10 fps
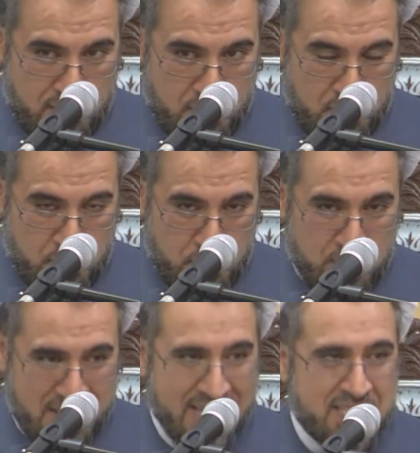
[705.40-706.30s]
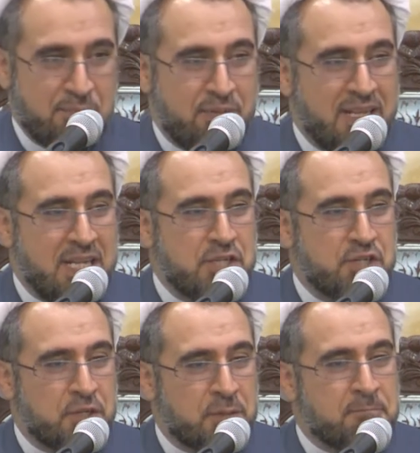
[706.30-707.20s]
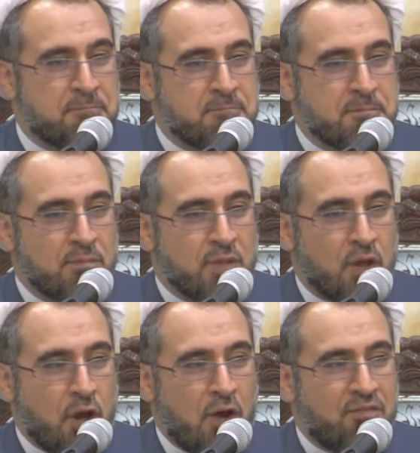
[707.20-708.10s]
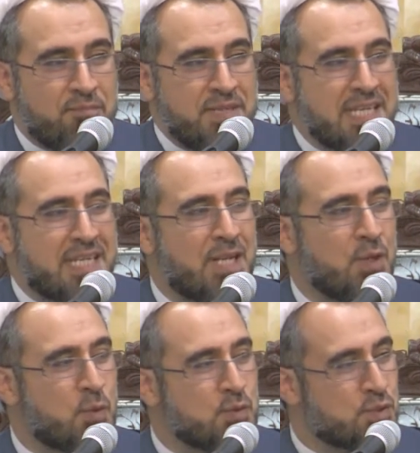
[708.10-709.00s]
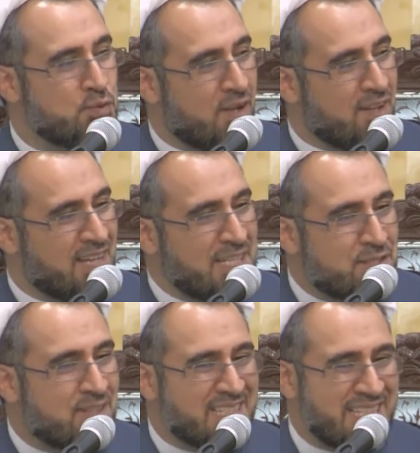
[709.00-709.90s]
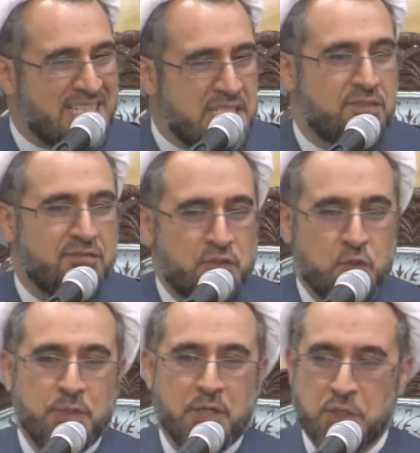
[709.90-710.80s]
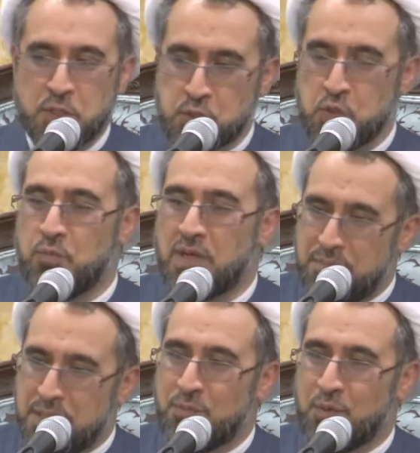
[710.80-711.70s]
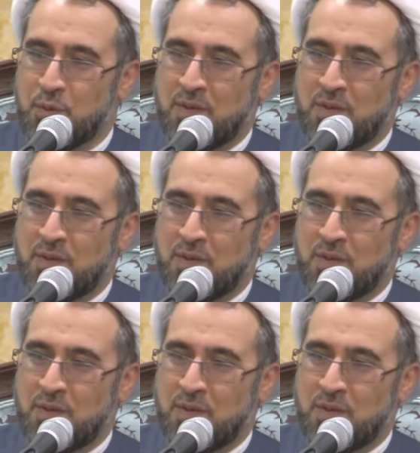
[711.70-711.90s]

To take the pleasure of being close to Allah is not easy to be understood by people.